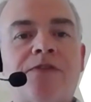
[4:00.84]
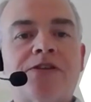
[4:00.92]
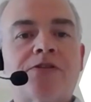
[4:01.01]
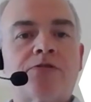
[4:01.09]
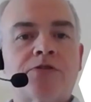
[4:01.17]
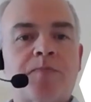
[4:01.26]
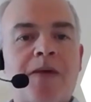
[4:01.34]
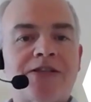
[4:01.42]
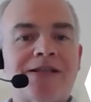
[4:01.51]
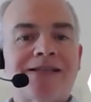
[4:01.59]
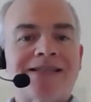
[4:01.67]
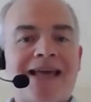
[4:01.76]

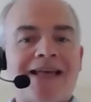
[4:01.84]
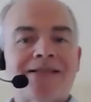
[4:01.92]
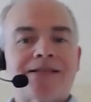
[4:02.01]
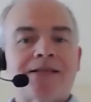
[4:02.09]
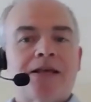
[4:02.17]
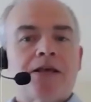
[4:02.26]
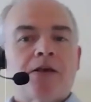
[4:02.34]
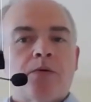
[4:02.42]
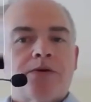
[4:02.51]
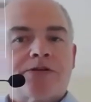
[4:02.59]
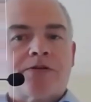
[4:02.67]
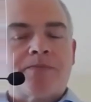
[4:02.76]
visuospatial tests,
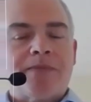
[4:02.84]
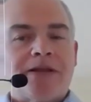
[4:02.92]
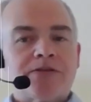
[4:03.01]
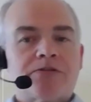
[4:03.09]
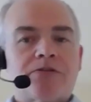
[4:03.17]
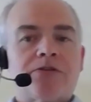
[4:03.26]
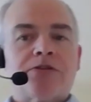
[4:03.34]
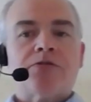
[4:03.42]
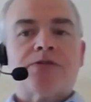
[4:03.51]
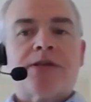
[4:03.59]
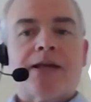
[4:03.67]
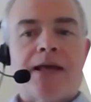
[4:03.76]
which are administered
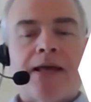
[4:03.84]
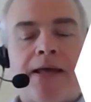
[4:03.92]
using a,